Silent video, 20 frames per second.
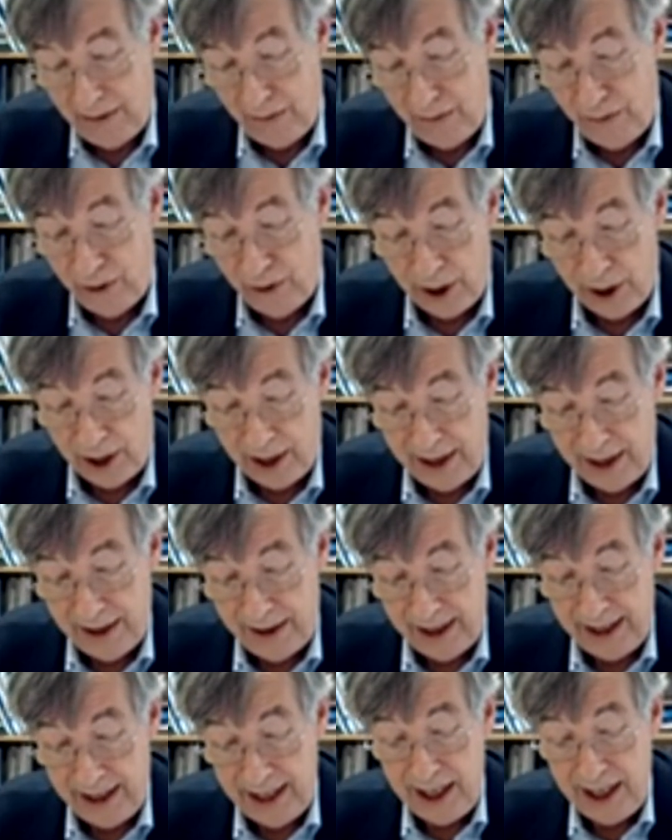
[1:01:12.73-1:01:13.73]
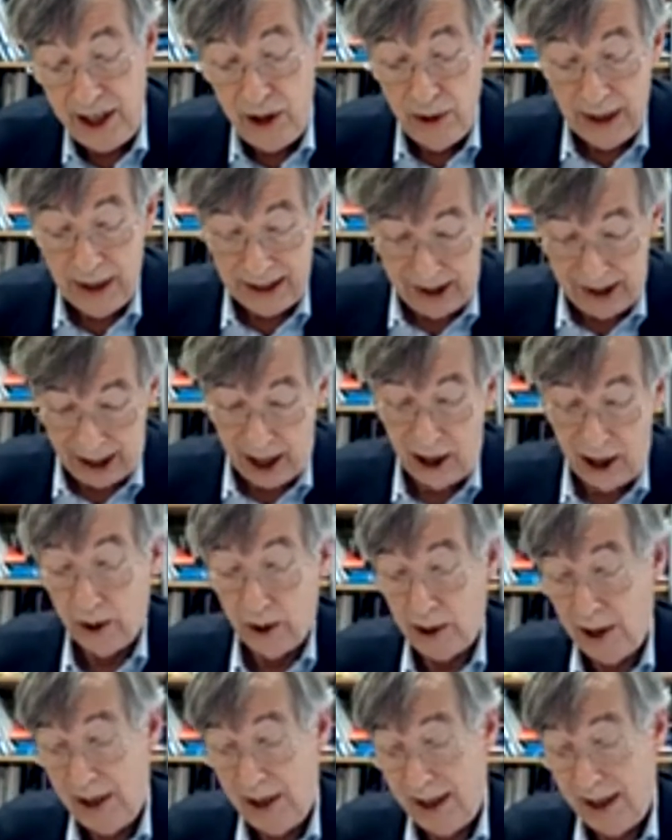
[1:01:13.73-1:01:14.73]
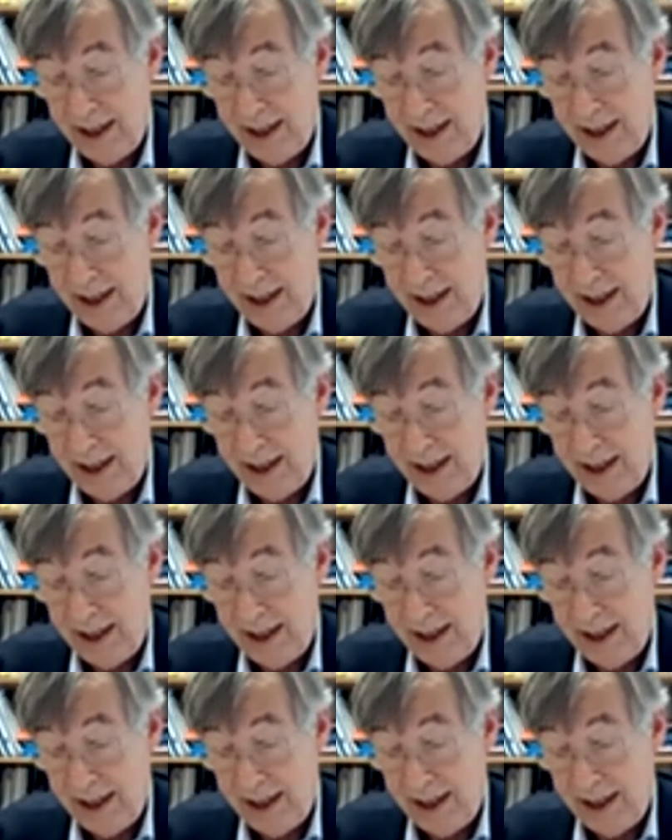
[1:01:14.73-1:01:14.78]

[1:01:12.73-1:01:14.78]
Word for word: for the EU as a whole,